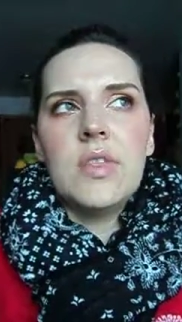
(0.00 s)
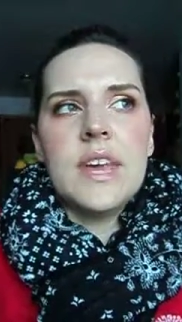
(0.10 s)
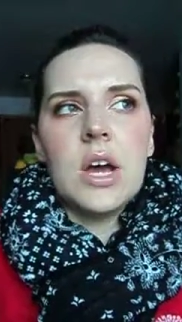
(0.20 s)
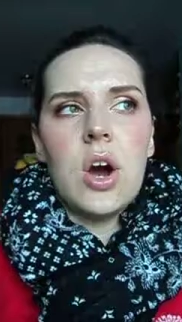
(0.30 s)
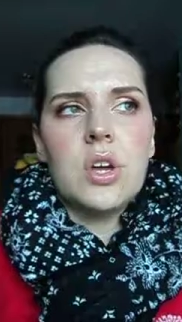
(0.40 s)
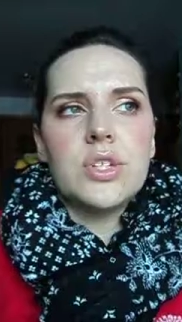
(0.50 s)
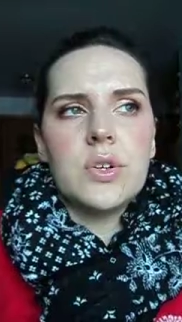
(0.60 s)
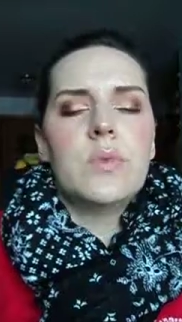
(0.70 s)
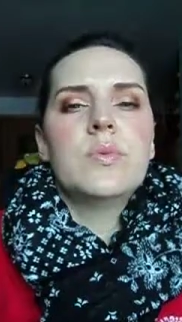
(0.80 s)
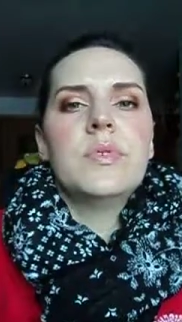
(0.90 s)
they
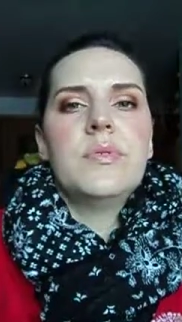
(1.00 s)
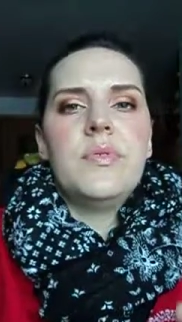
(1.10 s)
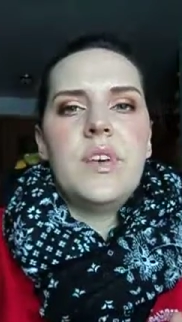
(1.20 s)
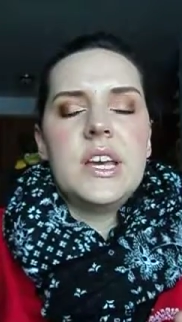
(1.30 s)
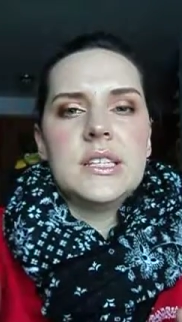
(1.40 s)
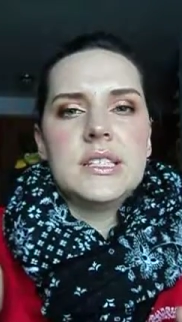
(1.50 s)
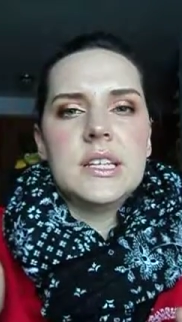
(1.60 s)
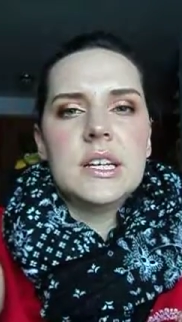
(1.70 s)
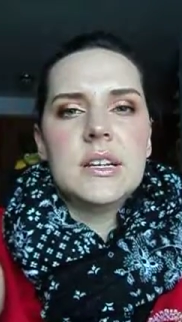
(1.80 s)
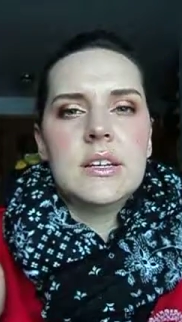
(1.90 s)
don't fit
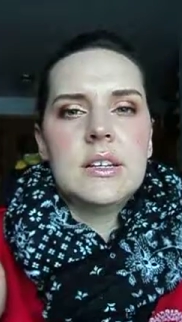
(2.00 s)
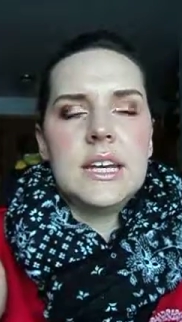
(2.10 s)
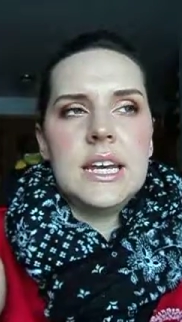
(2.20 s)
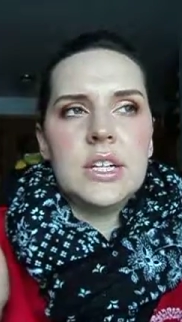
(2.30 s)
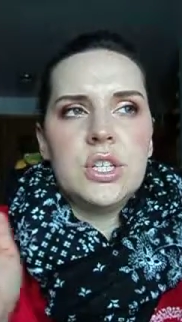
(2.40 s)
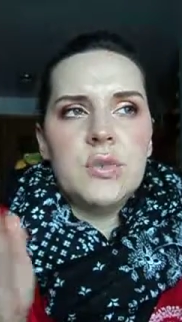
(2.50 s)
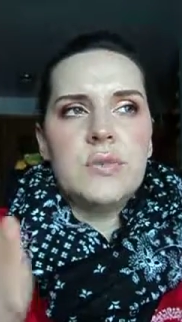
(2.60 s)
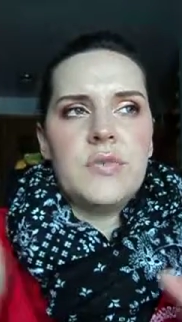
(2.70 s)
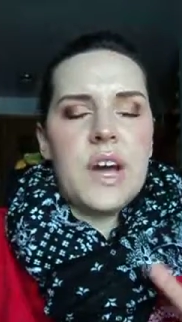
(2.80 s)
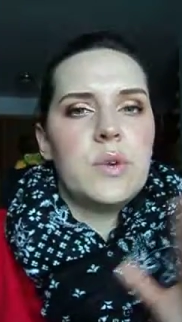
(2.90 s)
in a
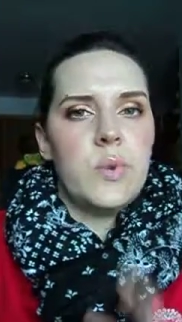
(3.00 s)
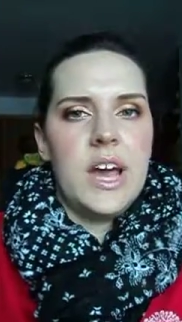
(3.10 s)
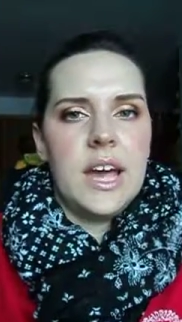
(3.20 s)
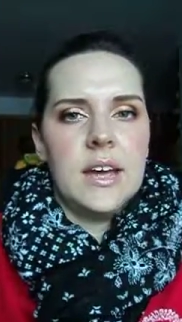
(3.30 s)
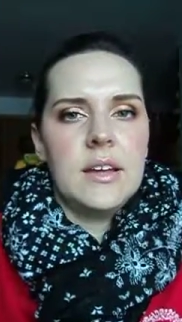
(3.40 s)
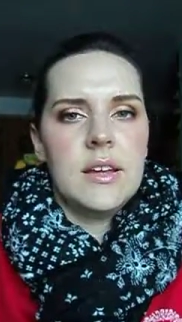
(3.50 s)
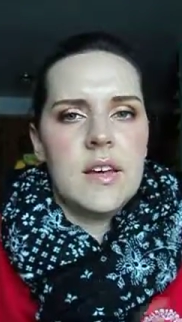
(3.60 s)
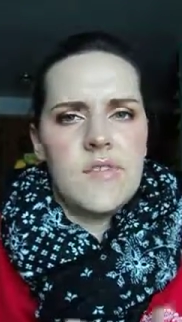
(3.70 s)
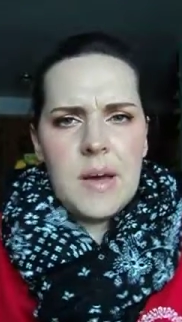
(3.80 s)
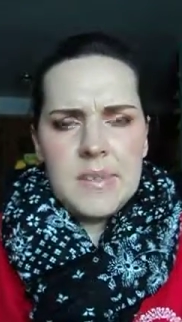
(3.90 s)
unified way,
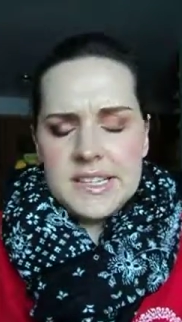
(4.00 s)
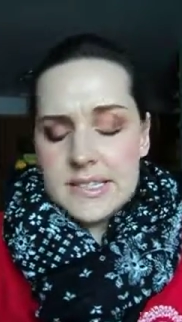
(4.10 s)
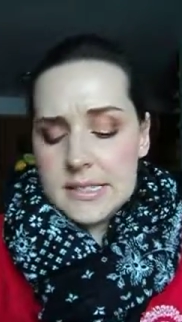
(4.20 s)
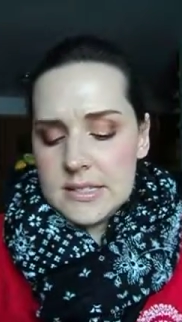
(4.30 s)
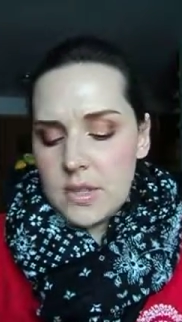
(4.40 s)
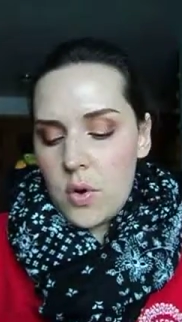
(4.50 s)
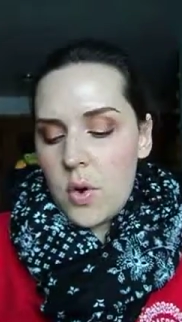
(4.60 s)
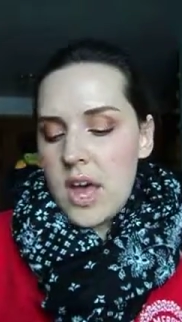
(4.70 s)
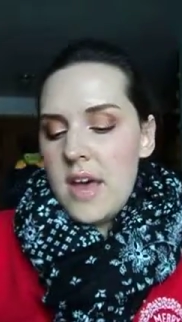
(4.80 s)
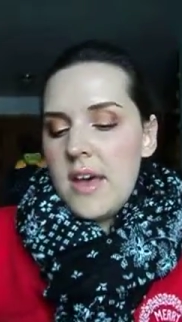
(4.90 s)
if that makes sense. So
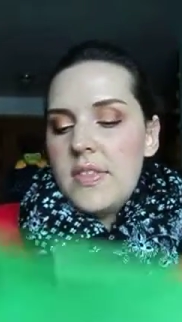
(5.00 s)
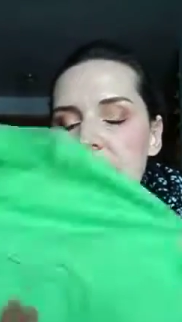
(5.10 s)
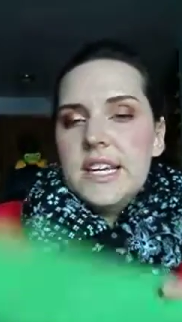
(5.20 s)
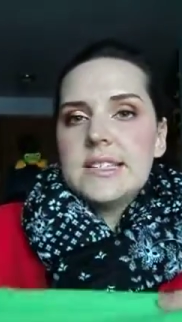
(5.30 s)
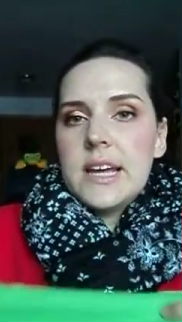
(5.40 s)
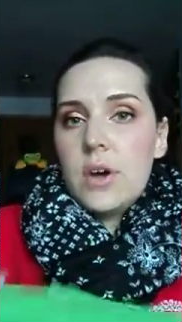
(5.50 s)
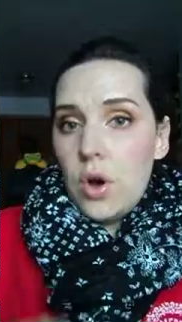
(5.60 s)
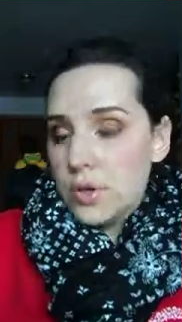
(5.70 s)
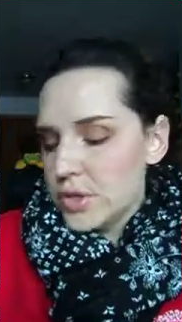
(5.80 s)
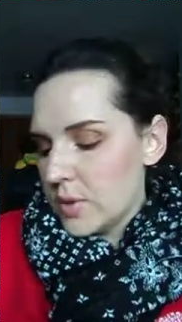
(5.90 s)
this I
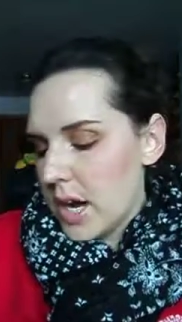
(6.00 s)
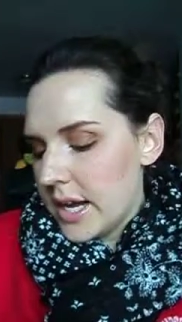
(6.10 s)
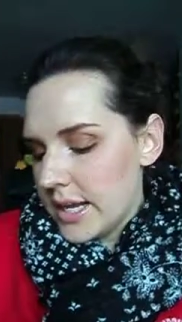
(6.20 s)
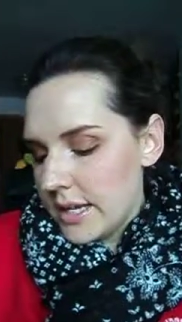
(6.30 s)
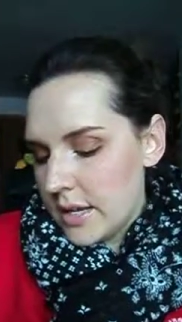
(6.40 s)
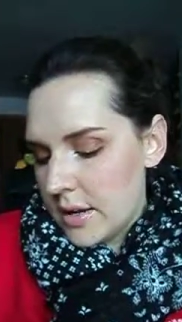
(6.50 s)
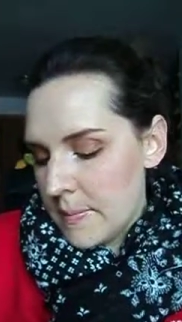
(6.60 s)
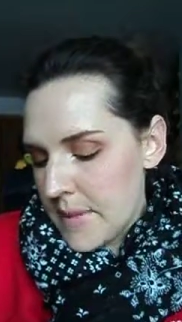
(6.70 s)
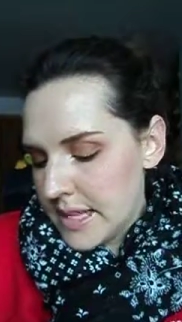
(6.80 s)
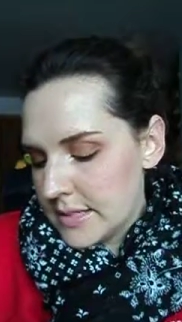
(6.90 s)
also got in a
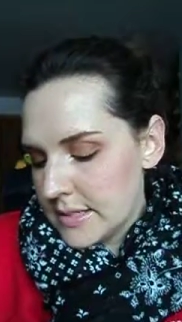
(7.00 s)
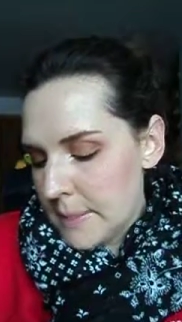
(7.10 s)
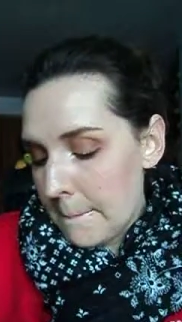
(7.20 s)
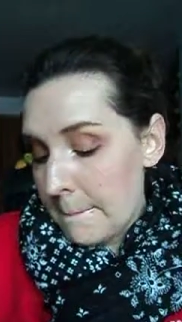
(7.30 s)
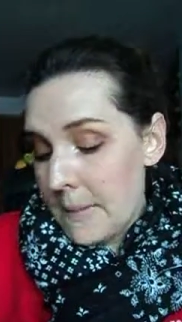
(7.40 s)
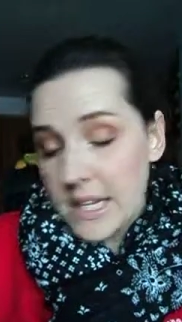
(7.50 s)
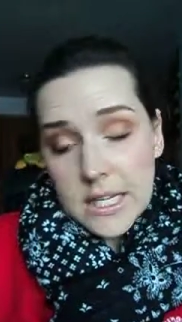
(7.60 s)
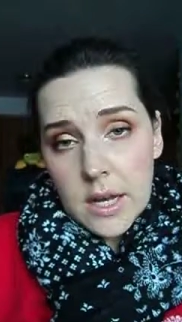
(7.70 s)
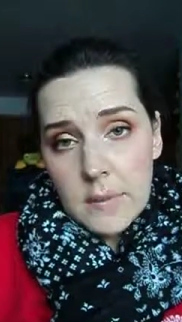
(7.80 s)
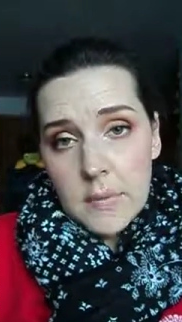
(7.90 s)
men's
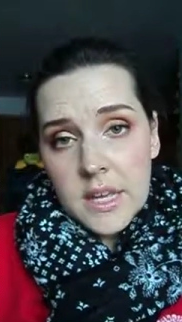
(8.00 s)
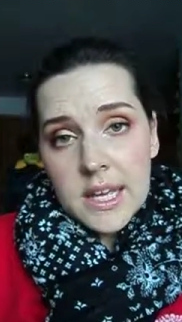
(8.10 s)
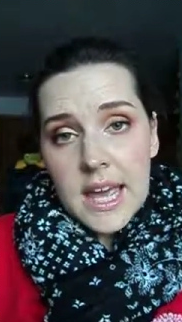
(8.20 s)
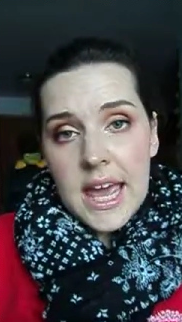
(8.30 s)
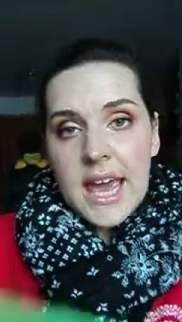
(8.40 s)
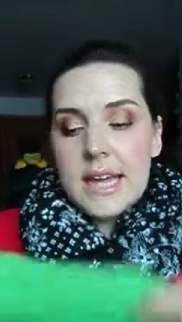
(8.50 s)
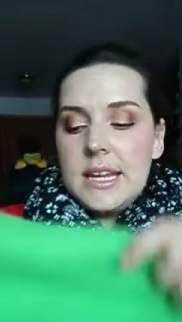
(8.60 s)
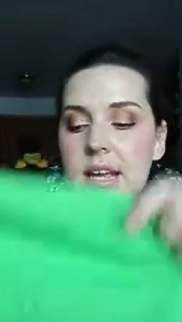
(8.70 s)
medium, and